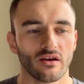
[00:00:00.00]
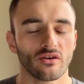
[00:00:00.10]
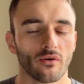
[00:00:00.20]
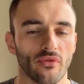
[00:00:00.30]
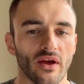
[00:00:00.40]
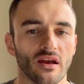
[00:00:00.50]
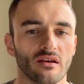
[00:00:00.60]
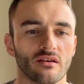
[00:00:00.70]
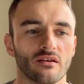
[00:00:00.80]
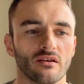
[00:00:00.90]
You'll
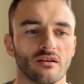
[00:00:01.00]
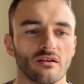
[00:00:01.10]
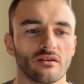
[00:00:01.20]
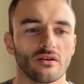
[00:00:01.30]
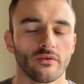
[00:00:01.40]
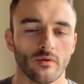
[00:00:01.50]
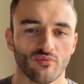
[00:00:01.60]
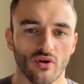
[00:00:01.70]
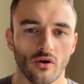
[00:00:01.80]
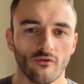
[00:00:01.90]
think you've
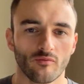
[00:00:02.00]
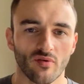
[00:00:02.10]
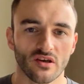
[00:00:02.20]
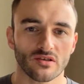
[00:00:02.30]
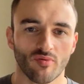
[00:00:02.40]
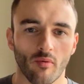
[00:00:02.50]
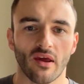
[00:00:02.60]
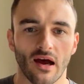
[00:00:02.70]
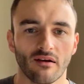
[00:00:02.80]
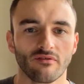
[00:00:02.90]
improved because you probably
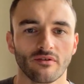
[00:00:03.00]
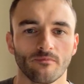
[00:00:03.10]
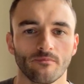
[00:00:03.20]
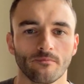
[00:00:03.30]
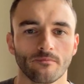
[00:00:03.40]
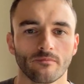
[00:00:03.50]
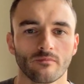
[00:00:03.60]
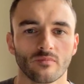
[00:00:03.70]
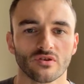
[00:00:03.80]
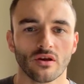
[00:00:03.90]
have.
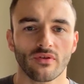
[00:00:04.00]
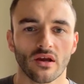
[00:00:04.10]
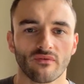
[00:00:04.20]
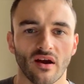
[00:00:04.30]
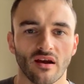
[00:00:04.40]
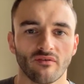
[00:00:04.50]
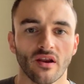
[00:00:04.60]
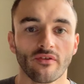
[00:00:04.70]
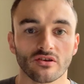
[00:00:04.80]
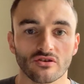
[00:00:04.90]
So you think if I have
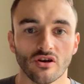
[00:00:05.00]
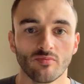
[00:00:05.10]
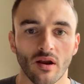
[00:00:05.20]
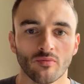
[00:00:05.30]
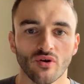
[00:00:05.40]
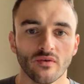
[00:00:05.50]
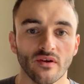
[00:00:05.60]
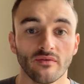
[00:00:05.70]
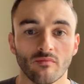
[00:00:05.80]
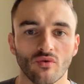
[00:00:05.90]
another scoop, I'll improve
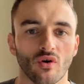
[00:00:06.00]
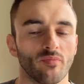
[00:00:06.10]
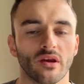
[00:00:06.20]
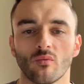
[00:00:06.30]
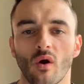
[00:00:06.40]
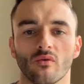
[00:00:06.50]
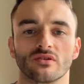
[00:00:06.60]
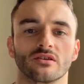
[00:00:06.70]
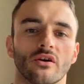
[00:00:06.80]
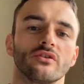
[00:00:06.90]
even more, but you won't.
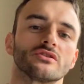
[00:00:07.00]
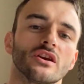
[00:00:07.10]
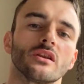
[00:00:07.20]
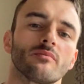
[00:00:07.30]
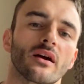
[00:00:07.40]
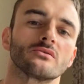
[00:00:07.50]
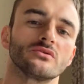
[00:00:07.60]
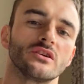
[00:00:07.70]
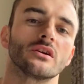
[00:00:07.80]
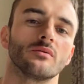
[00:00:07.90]
There's only a certain amount
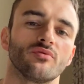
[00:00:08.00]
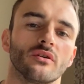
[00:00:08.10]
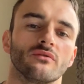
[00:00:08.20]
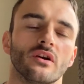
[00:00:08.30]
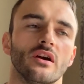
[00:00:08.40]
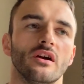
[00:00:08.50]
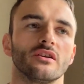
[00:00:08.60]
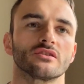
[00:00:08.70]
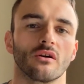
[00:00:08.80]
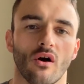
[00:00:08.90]
which you can improve.
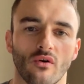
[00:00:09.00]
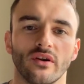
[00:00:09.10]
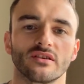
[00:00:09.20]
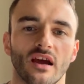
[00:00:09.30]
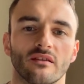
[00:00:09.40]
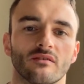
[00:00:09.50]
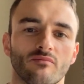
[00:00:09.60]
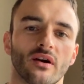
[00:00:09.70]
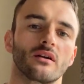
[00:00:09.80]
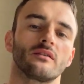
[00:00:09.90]
So only take the
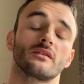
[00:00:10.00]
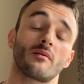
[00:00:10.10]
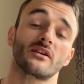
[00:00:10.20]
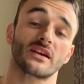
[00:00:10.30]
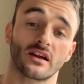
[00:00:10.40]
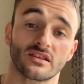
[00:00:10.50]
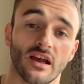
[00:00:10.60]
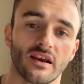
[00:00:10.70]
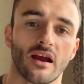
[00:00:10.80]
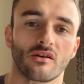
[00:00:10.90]
amount I'm going to
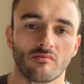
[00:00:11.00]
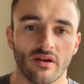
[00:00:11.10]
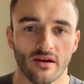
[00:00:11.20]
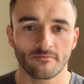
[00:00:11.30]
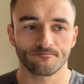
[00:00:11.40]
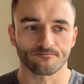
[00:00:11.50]
say now in a minute.